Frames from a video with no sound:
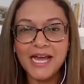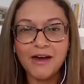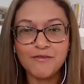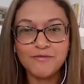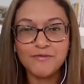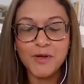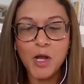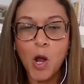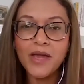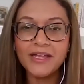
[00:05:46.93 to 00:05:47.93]
of
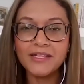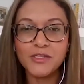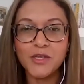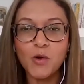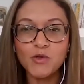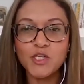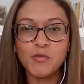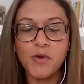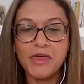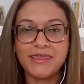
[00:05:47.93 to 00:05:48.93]
going into the
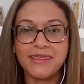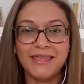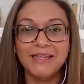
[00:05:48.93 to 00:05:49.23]
ocean with